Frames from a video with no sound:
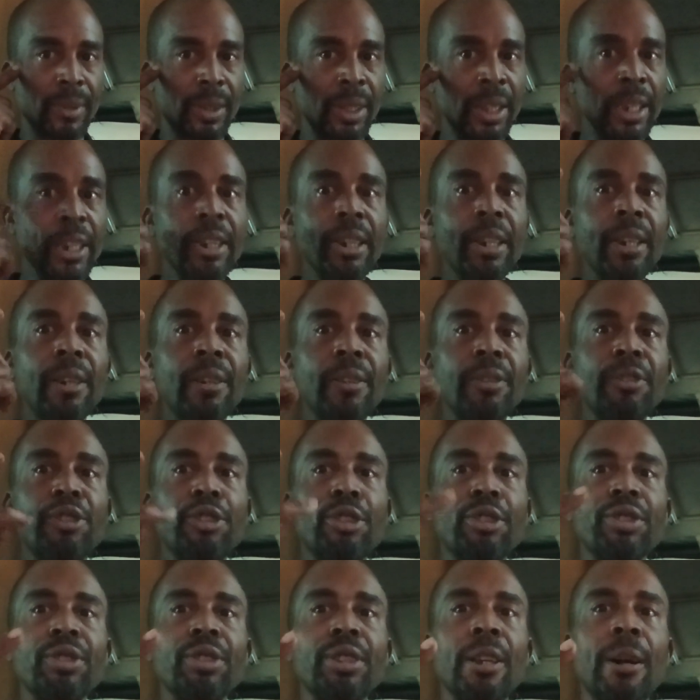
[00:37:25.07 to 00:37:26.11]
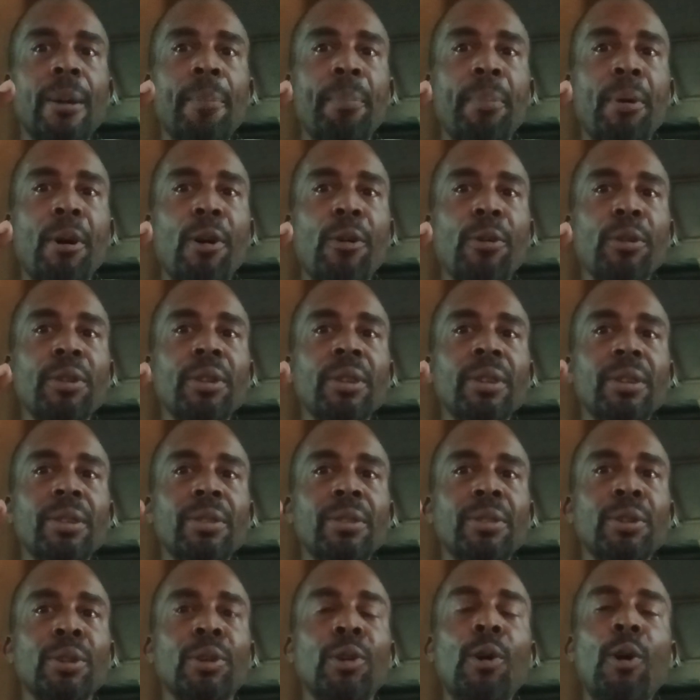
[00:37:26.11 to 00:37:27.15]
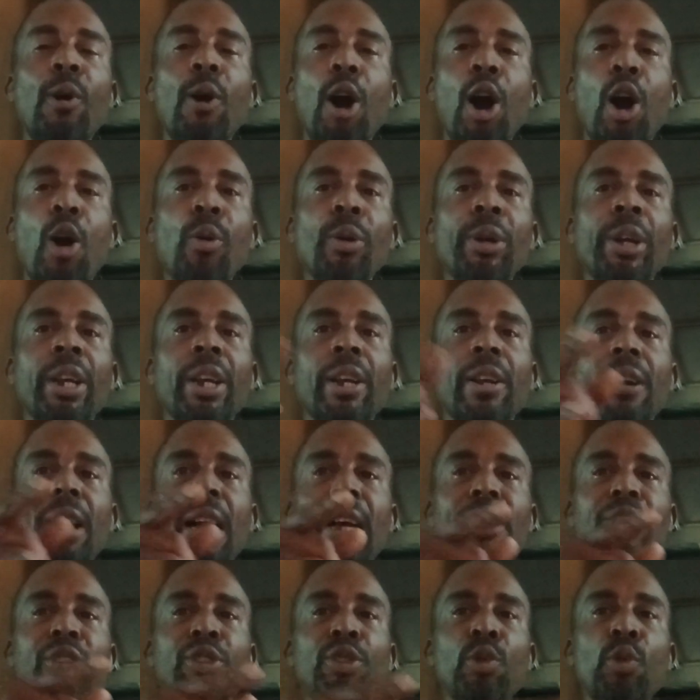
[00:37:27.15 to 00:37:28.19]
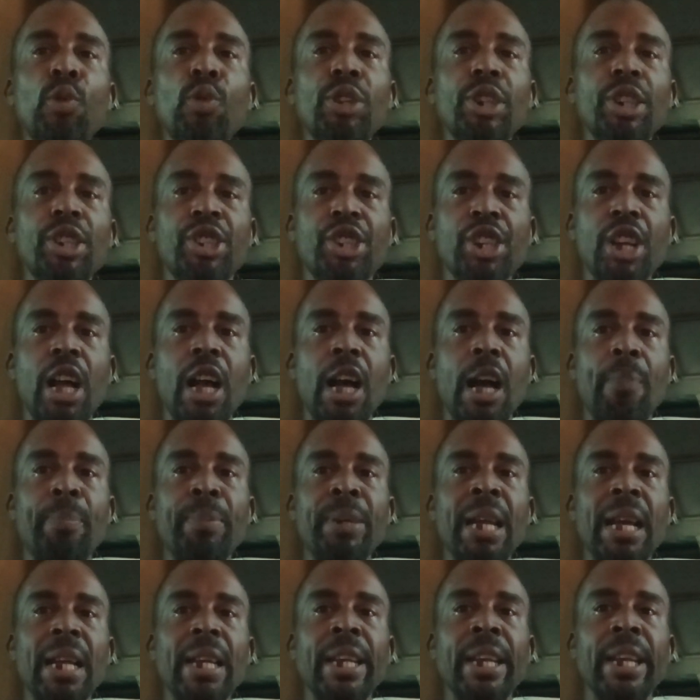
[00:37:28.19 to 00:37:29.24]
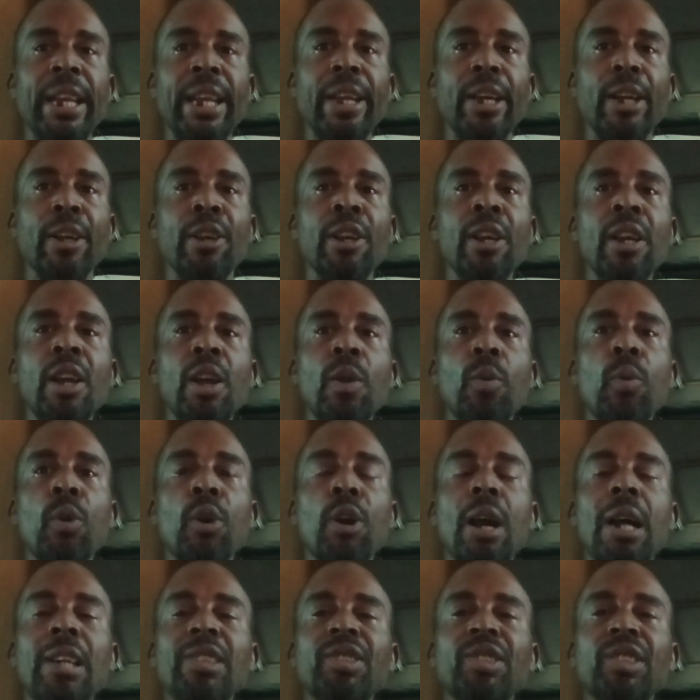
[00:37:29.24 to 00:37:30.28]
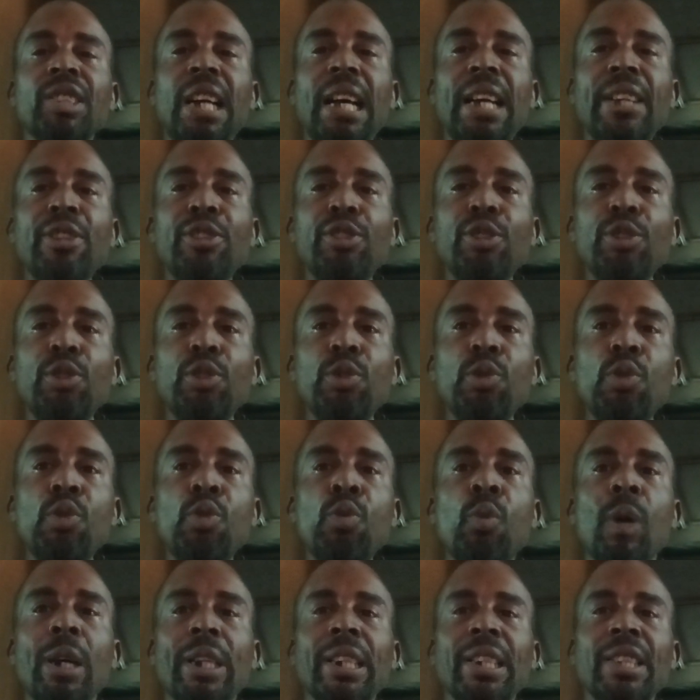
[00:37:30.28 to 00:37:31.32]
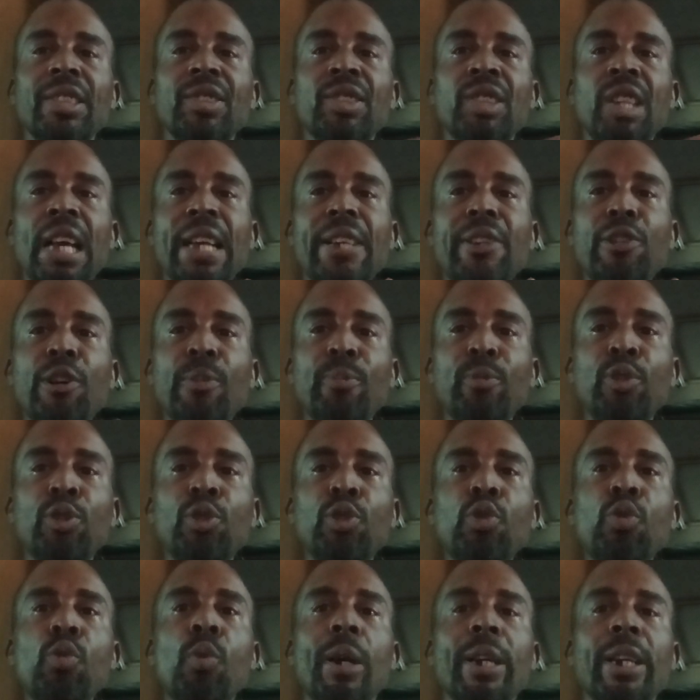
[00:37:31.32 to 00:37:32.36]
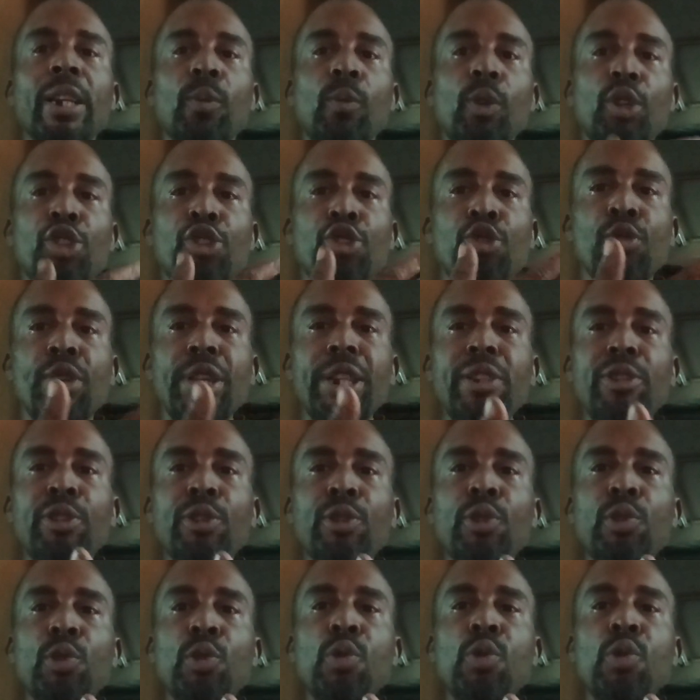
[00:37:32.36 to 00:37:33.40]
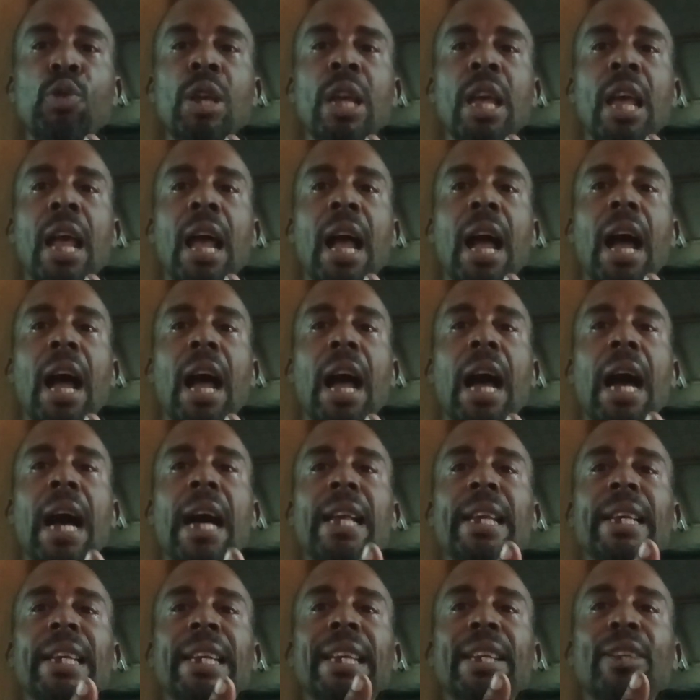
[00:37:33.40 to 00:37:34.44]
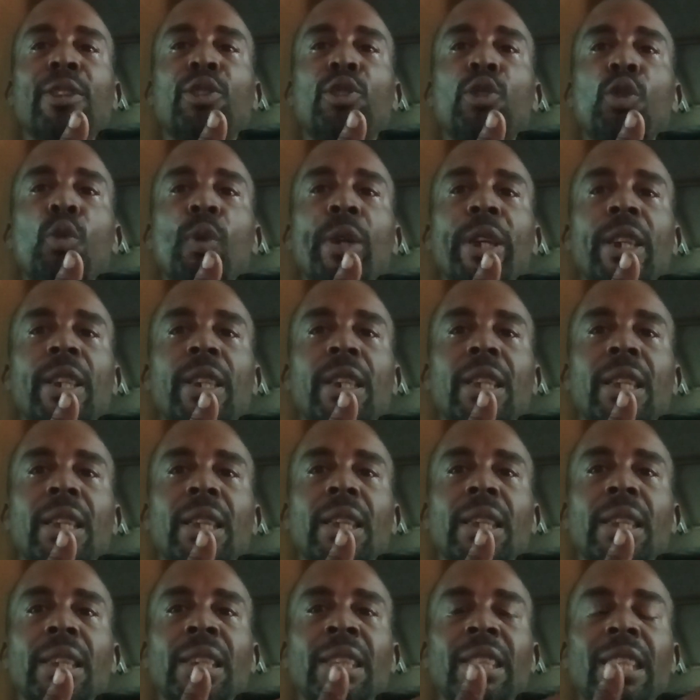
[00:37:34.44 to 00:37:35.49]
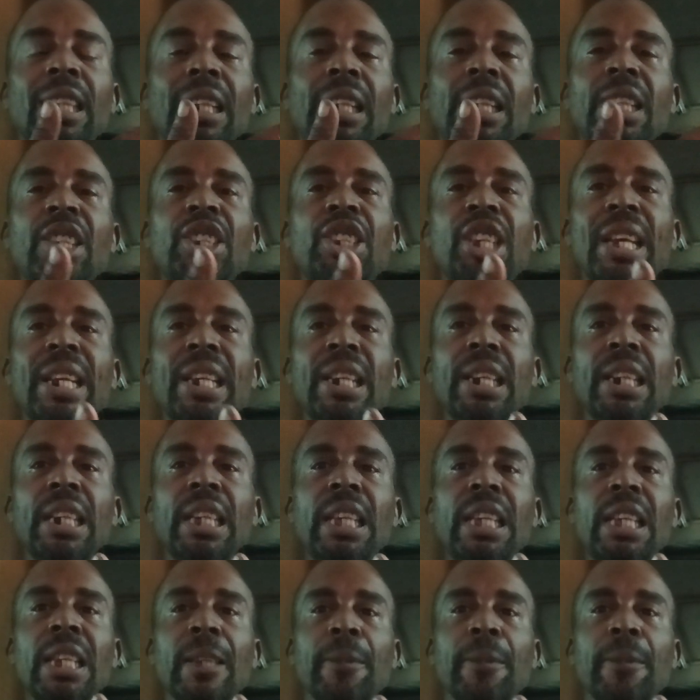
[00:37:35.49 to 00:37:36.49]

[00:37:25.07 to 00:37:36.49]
They're just about to go out there and do the job that they were assigned to do, what they signed up to do, what they were trained to do, and they do it diligently,